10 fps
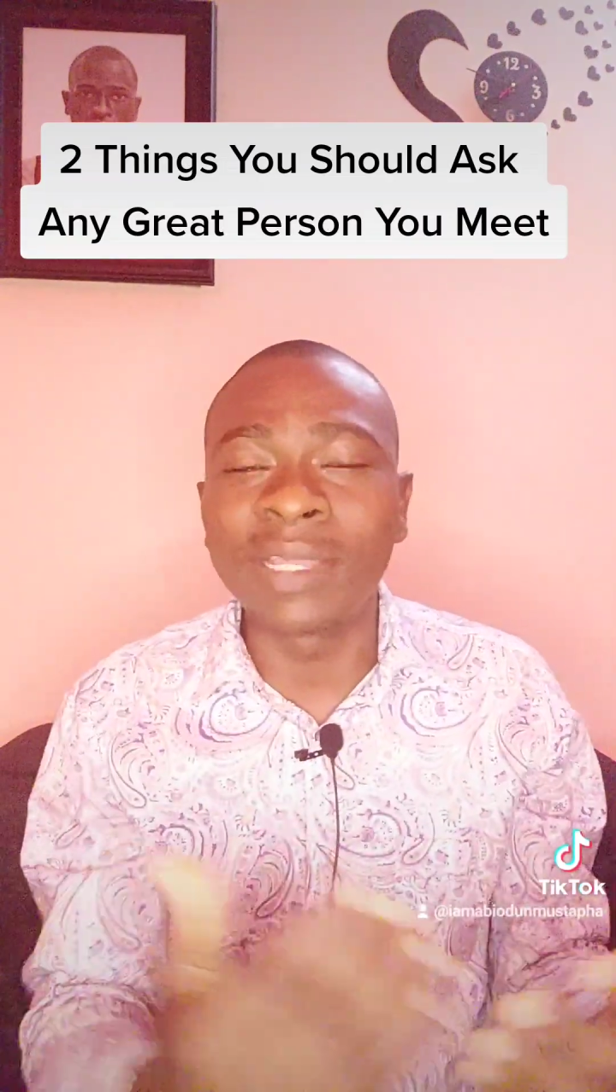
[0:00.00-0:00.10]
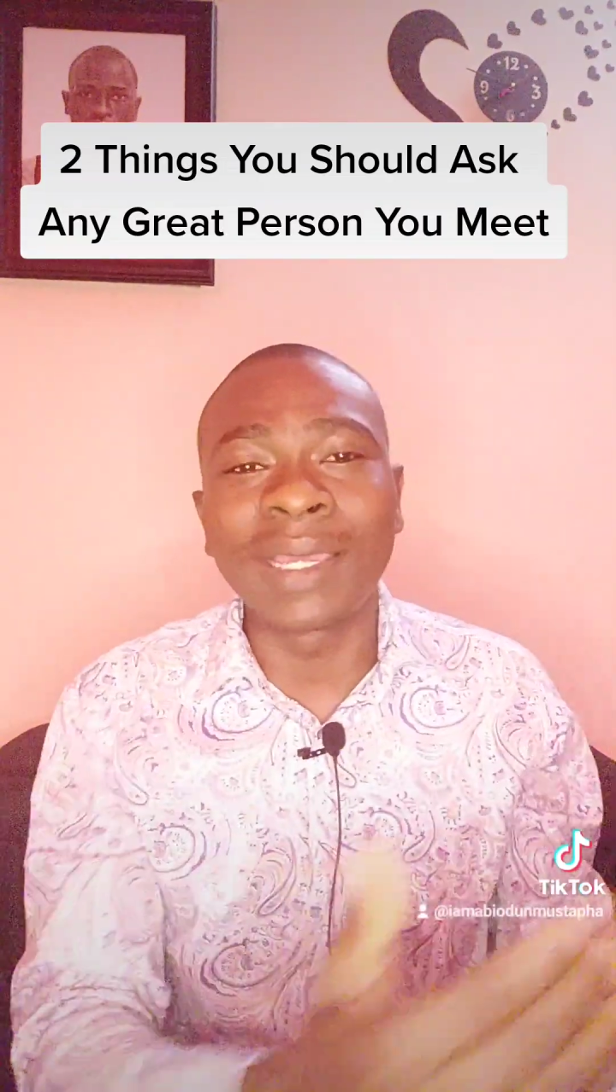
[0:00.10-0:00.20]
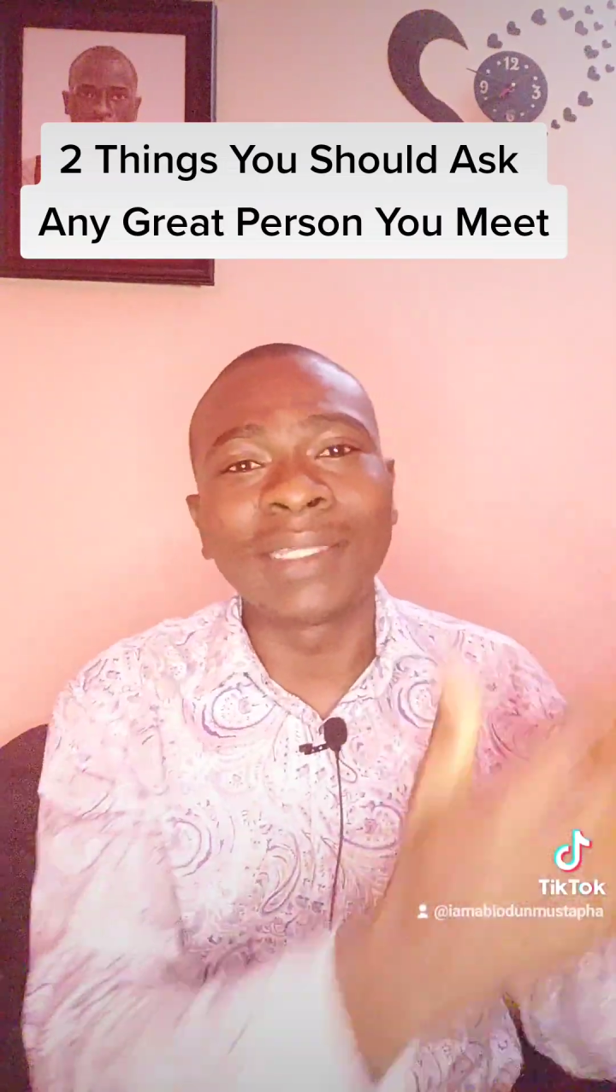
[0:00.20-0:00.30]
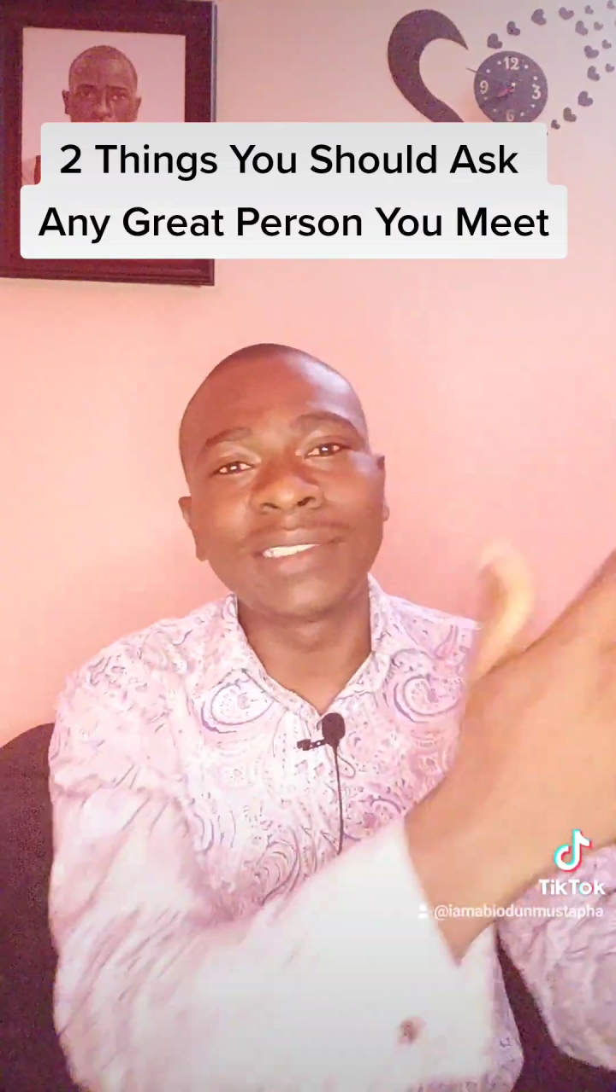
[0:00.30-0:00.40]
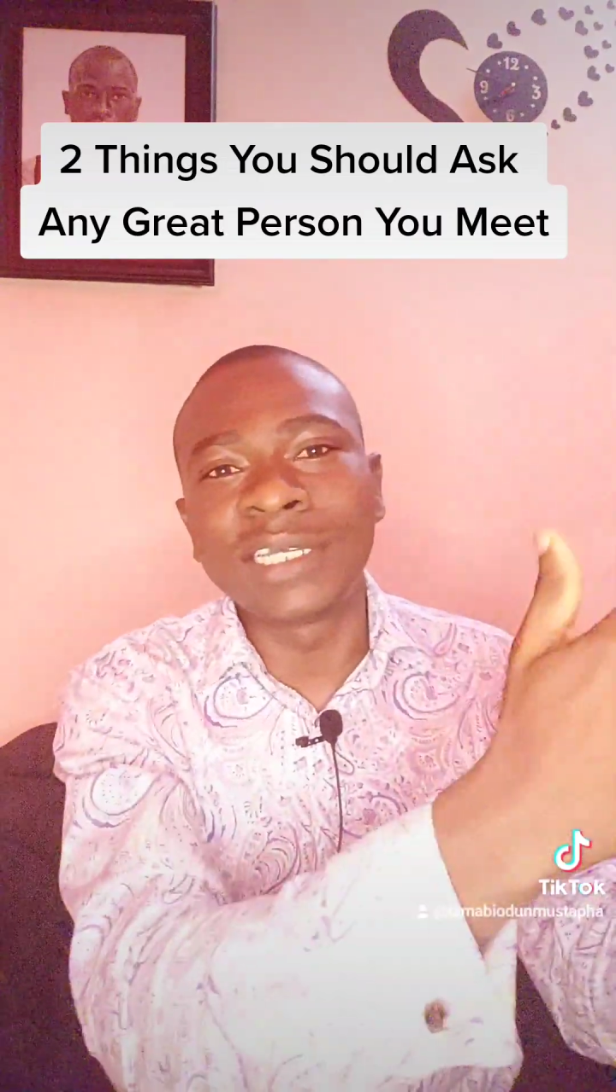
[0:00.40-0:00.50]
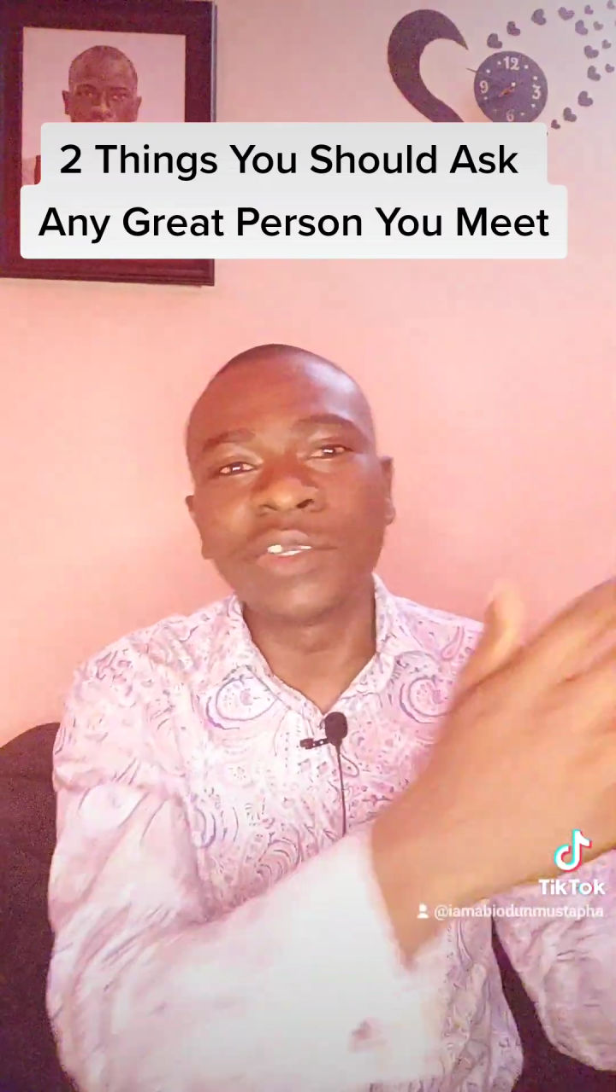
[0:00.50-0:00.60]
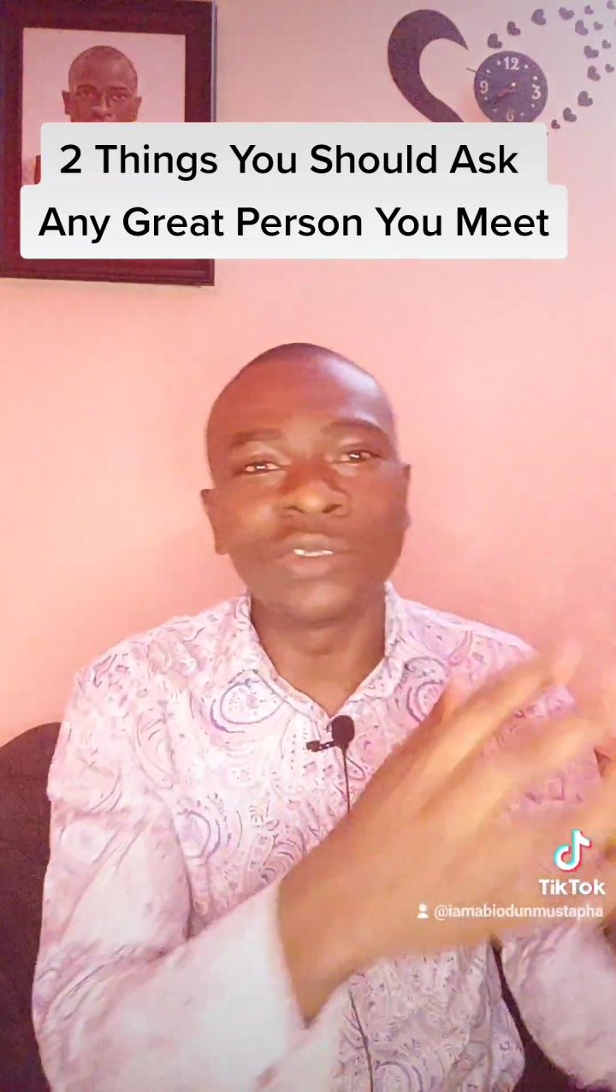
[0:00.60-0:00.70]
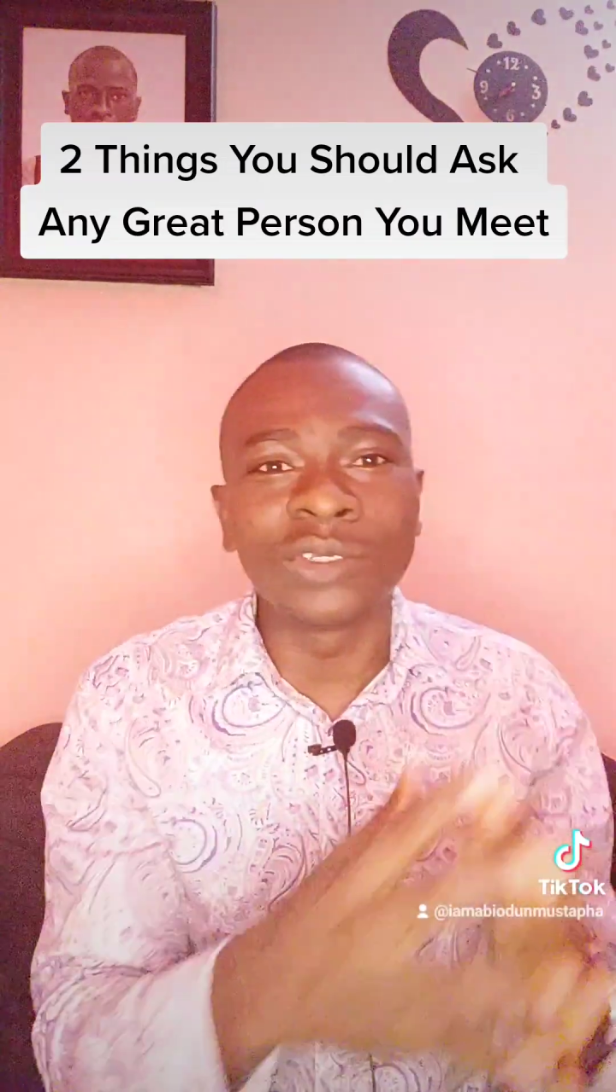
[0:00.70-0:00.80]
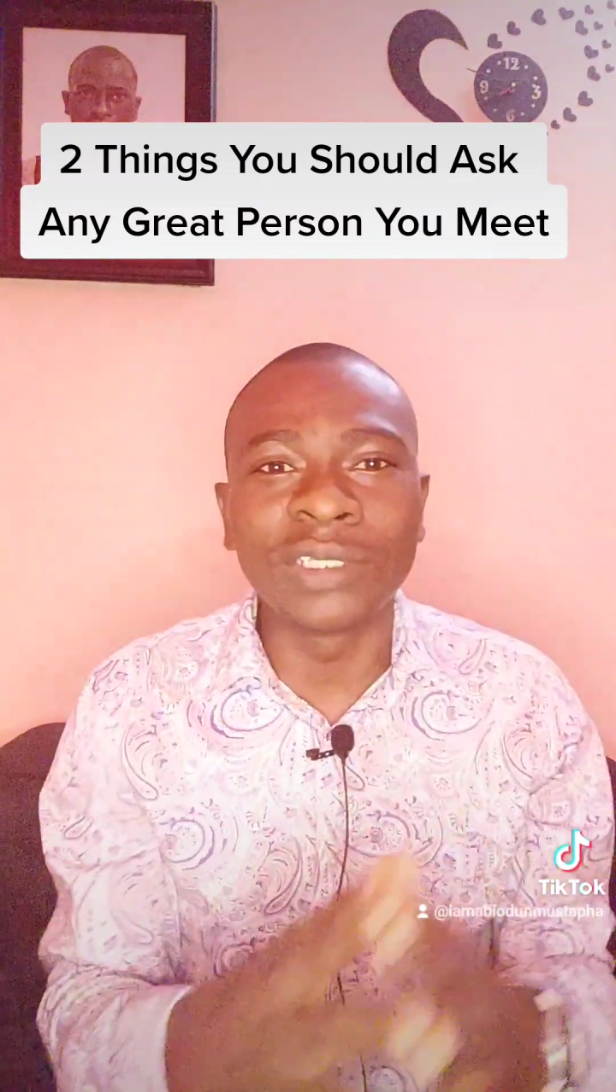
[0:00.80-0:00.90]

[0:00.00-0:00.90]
that can take you to